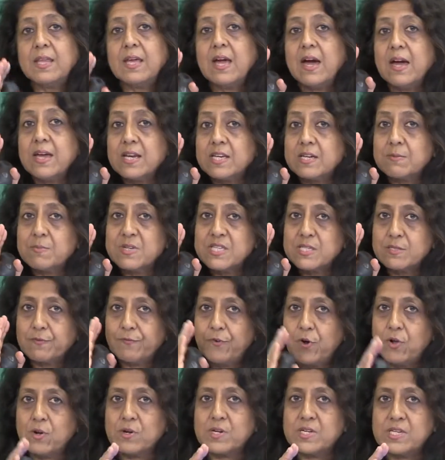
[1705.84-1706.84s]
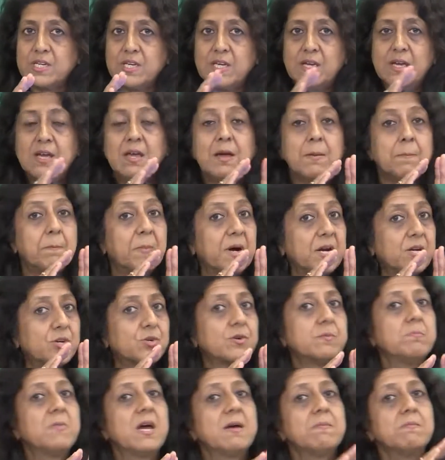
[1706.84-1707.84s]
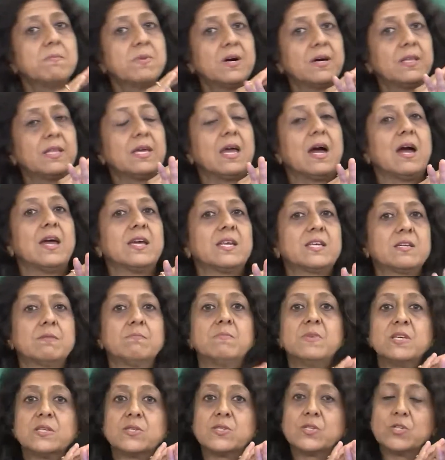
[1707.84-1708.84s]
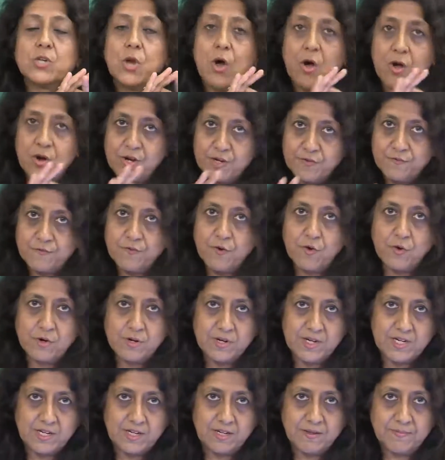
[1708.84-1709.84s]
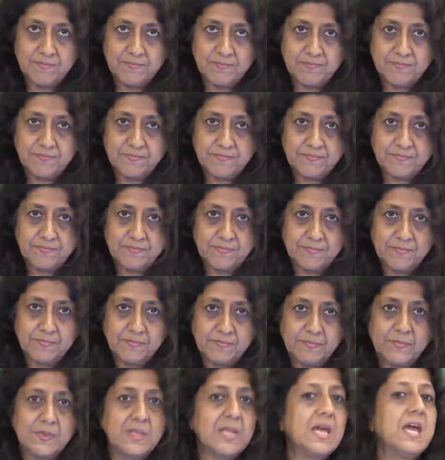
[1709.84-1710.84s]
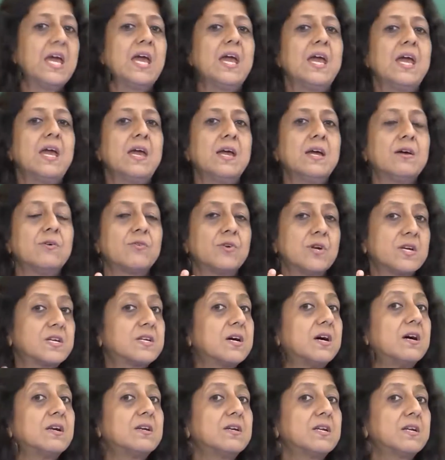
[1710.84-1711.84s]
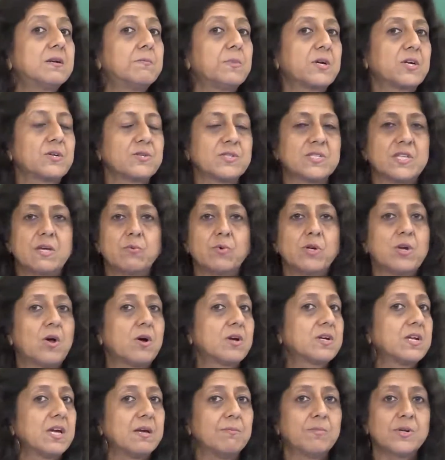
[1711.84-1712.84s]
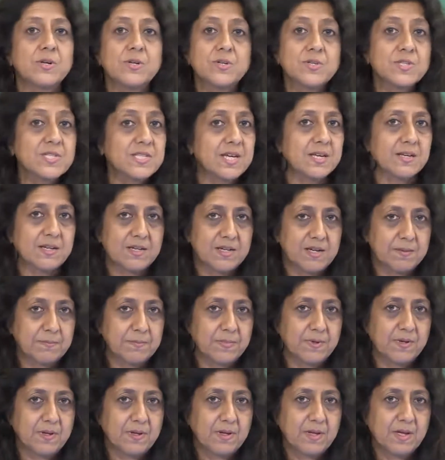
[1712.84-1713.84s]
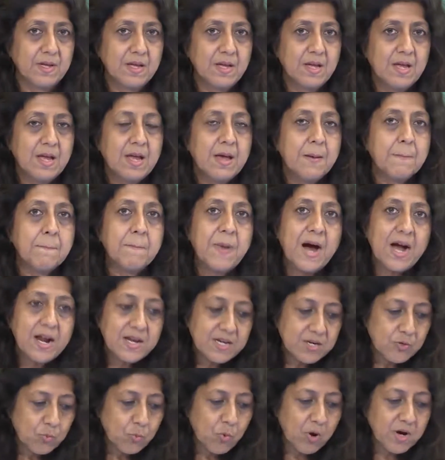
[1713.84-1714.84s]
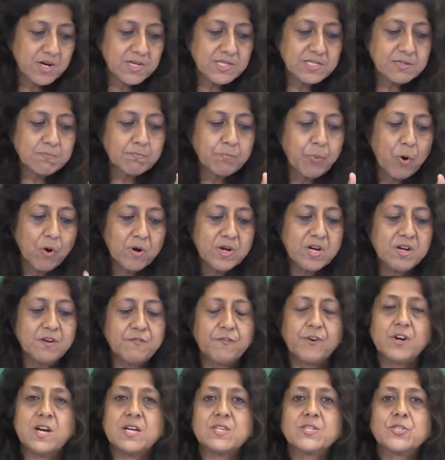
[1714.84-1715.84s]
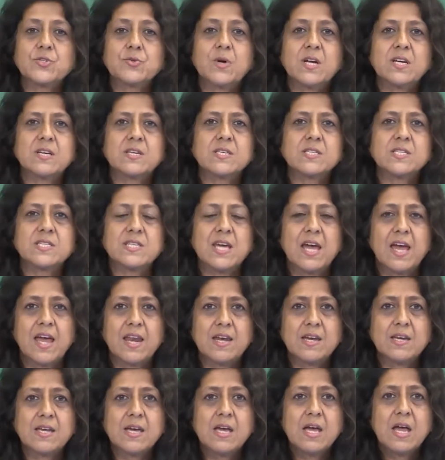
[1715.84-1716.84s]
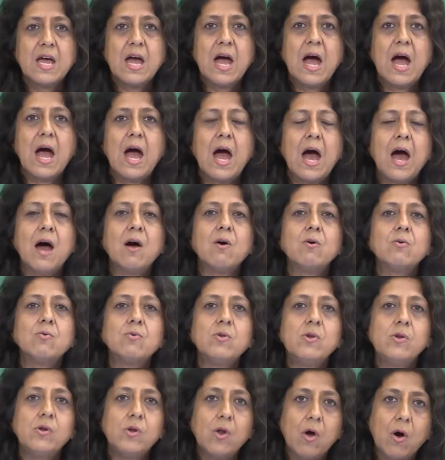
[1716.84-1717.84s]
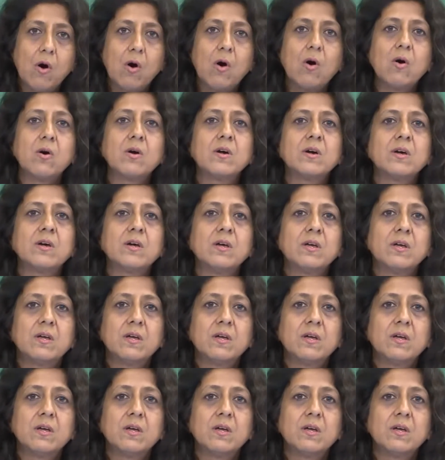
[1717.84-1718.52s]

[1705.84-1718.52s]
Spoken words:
the item as faulty, but remember, the item is not faulty. They returned it because they were not able to set it up. But what is important for us to understand, how long